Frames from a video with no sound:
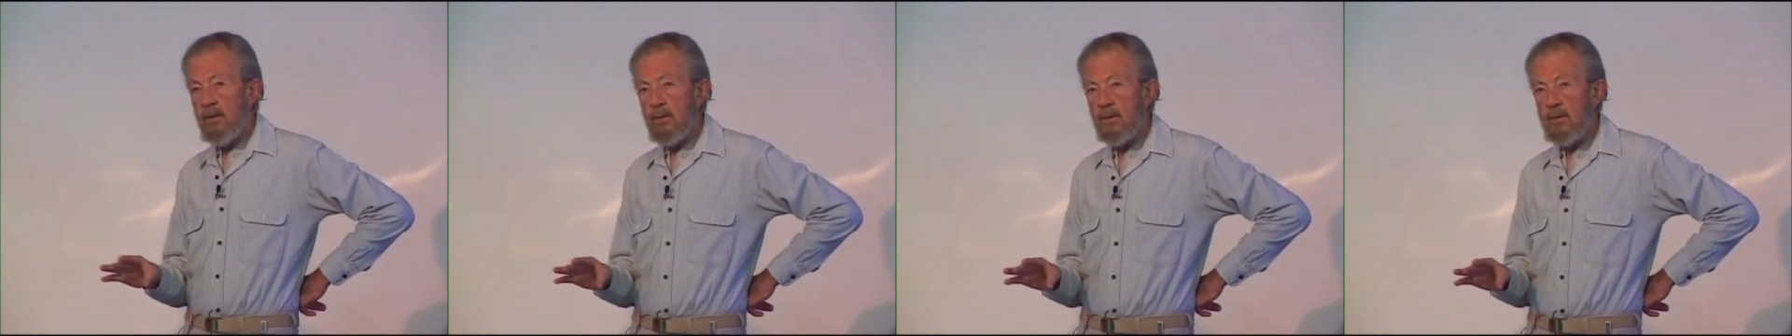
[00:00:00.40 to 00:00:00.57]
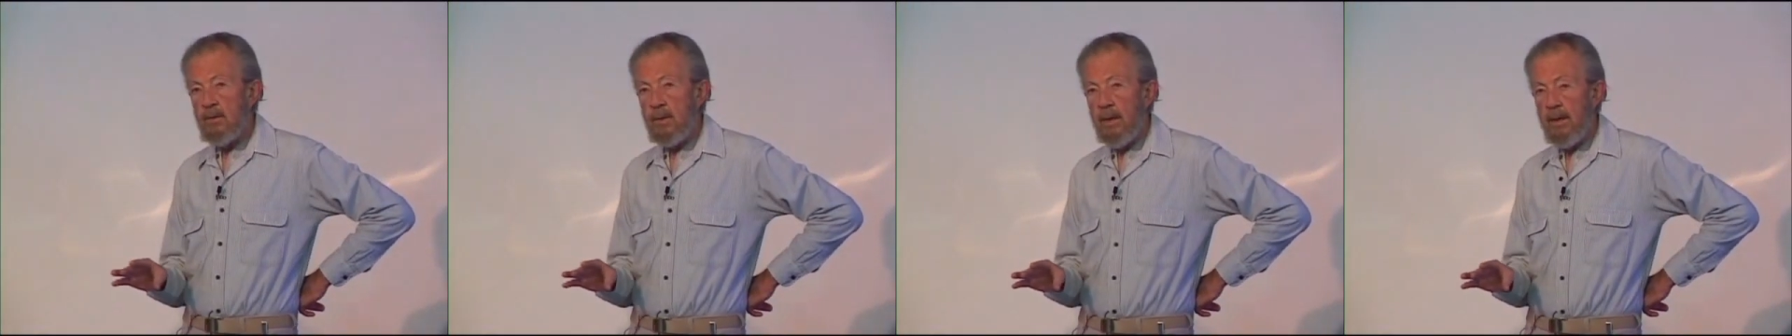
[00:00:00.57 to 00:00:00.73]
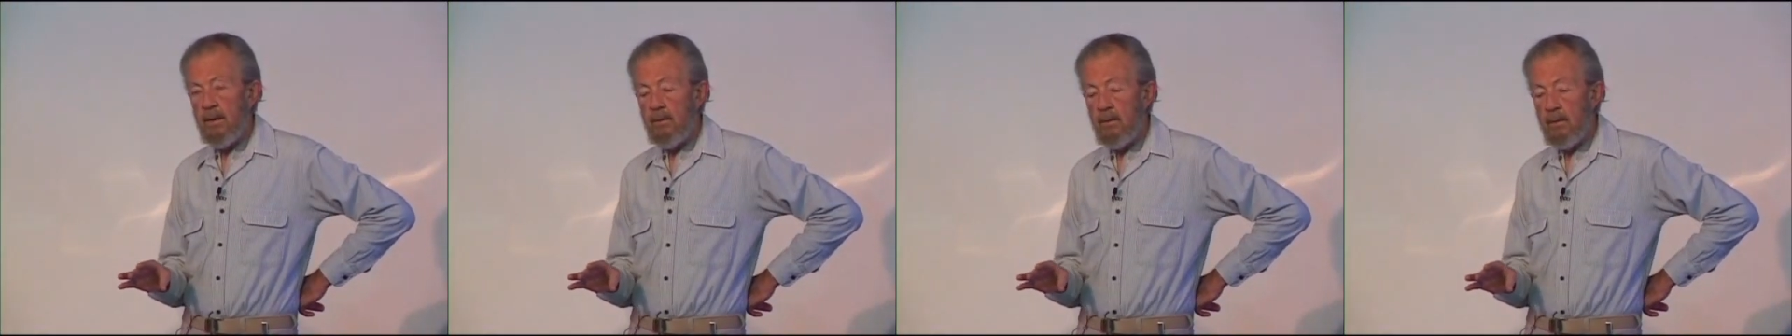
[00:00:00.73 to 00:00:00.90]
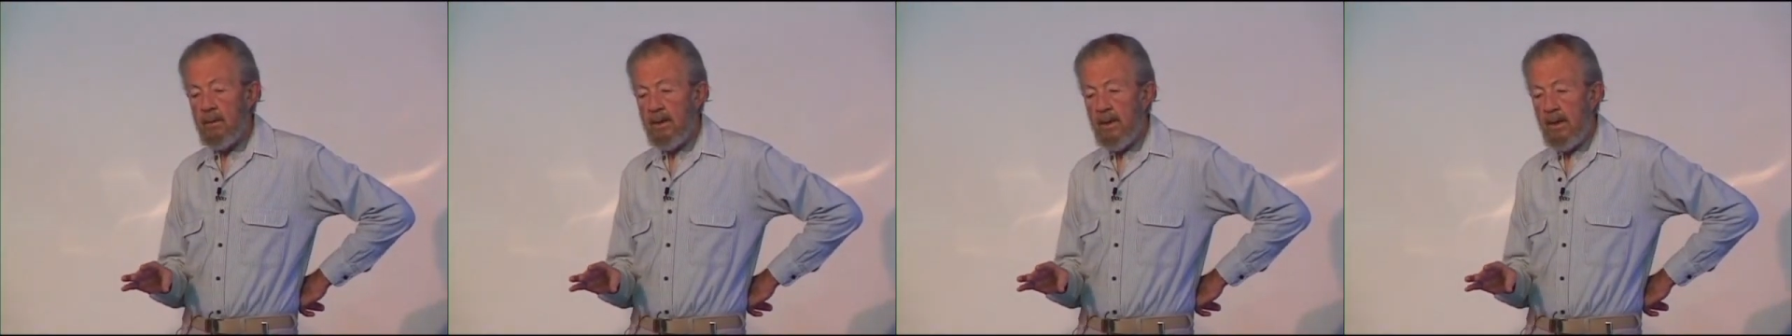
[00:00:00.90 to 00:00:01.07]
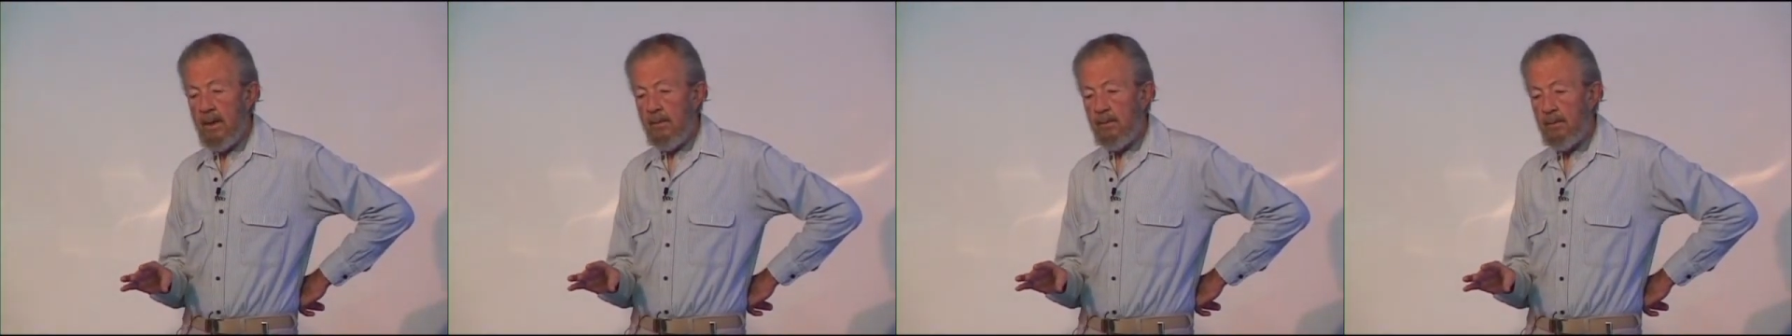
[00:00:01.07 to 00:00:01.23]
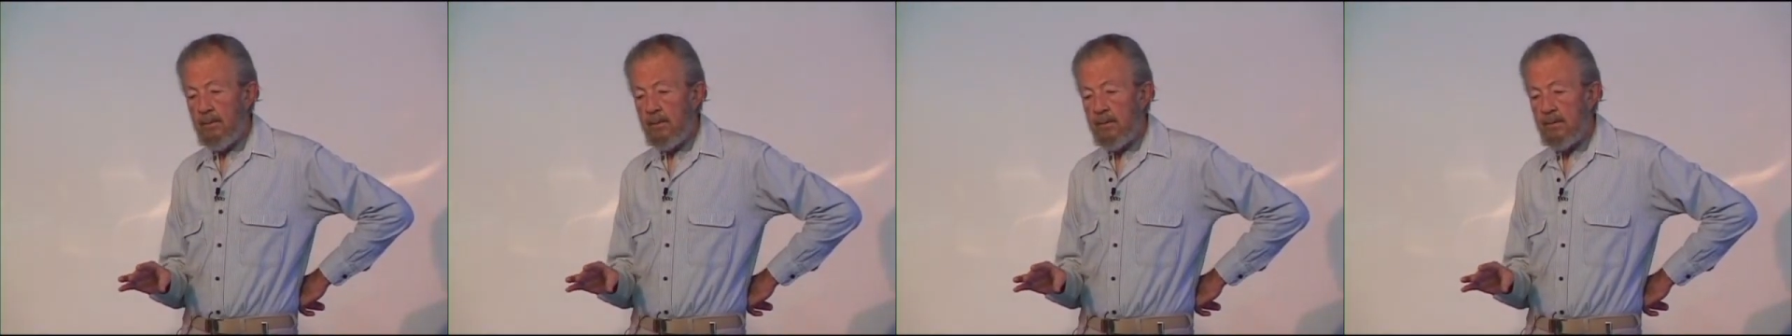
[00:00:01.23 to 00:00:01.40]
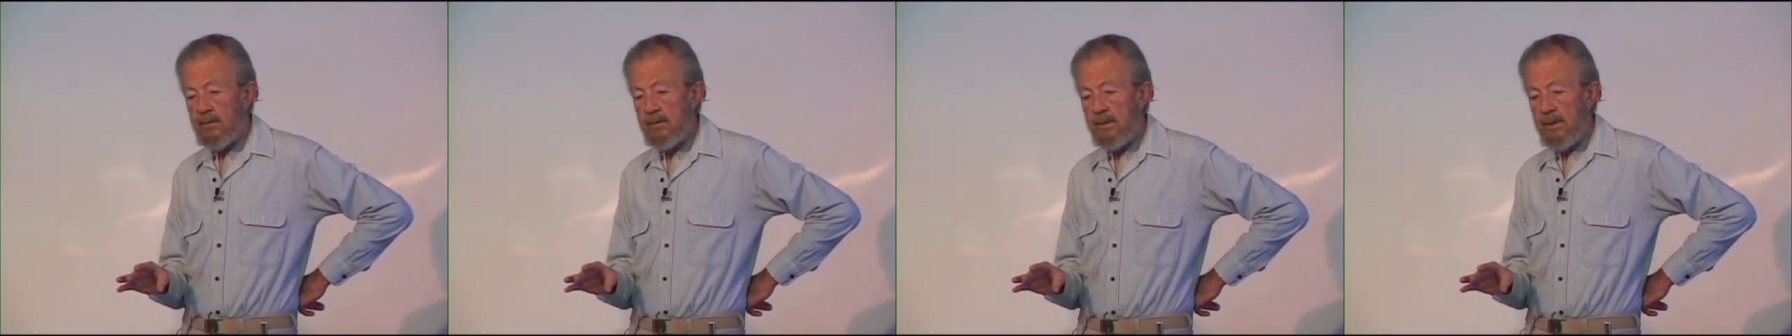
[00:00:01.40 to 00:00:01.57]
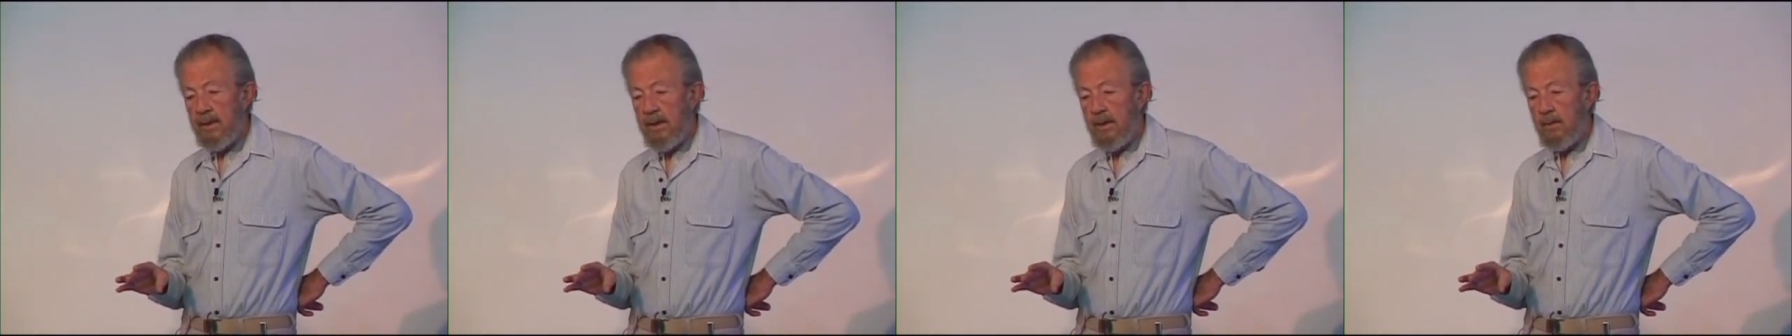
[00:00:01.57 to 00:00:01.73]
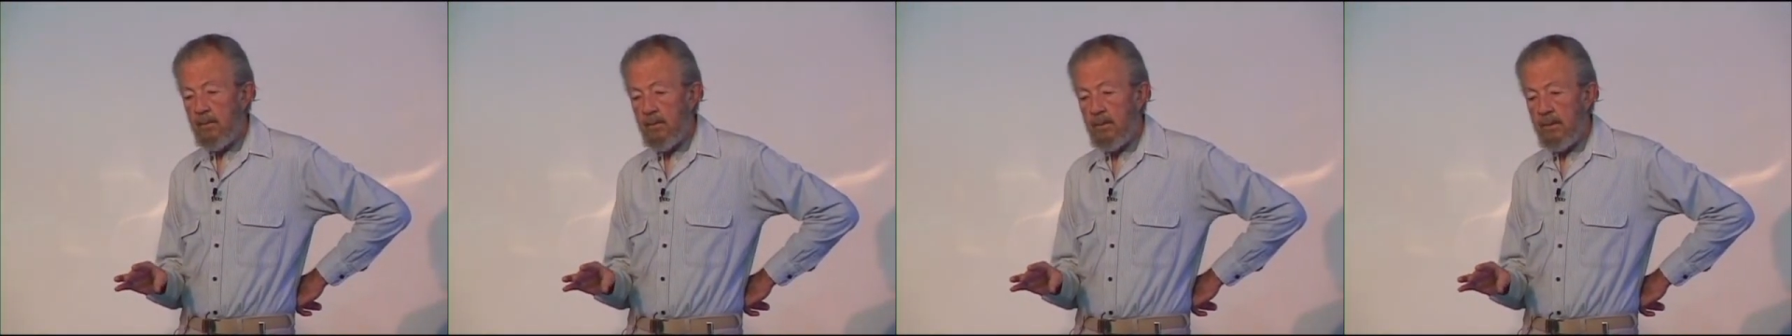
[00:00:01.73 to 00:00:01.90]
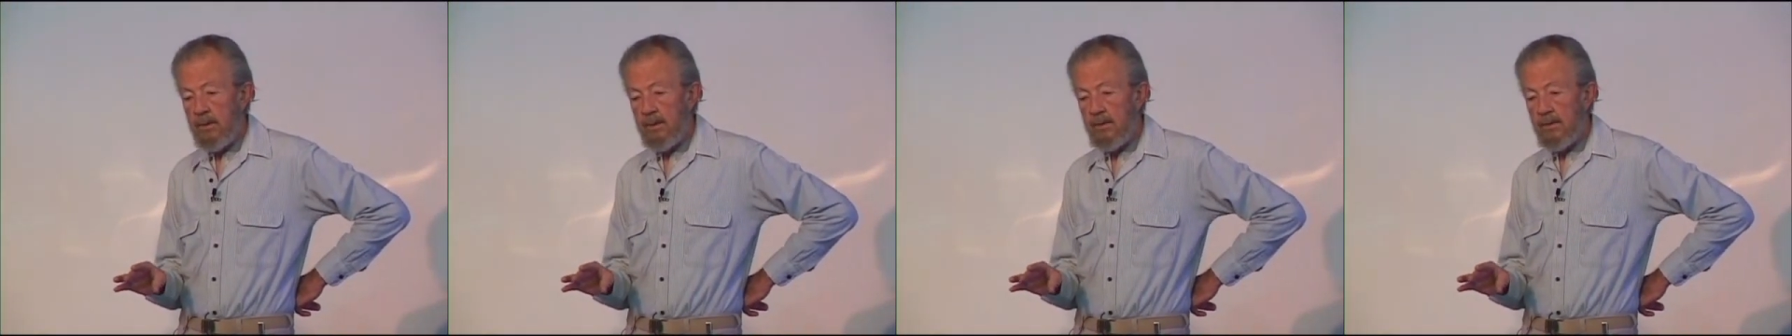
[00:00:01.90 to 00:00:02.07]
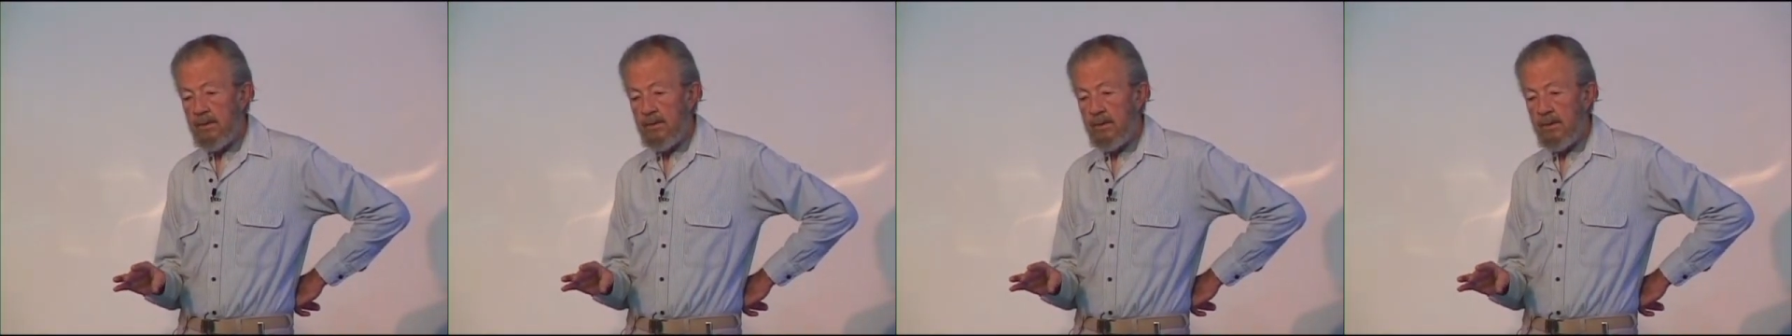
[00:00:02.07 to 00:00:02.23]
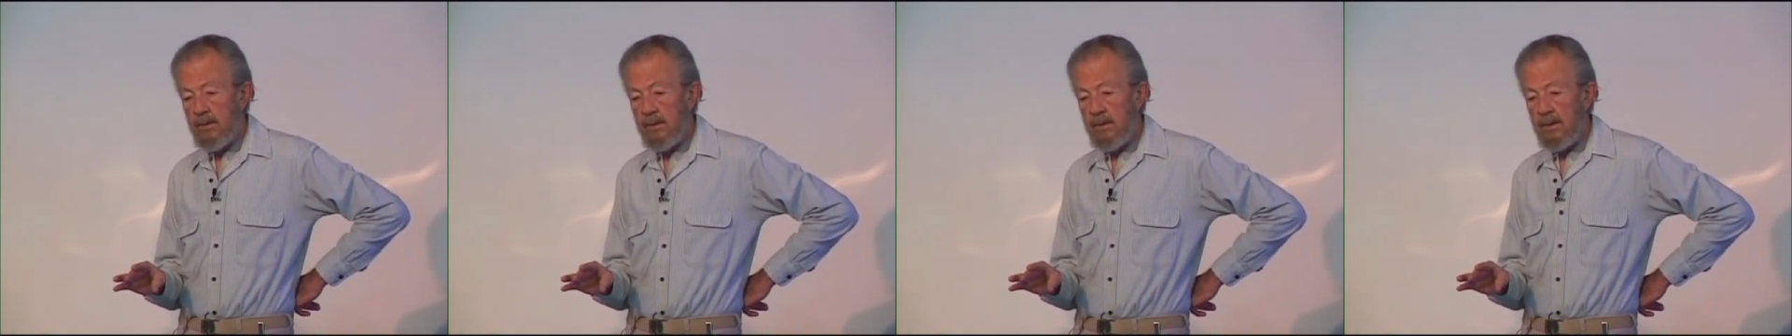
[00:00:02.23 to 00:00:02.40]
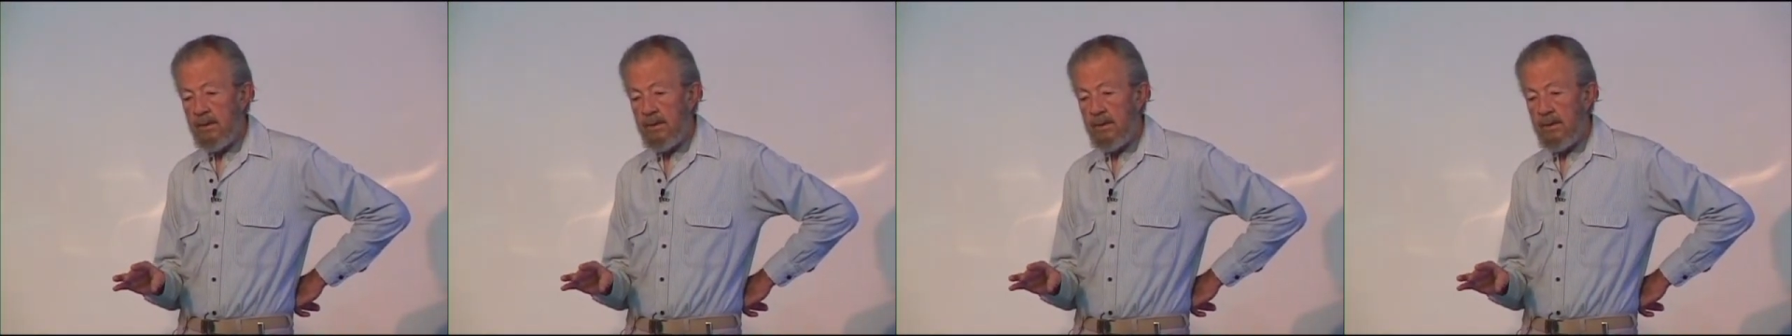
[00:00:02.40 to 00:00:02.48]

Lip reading: to try to accomplish that which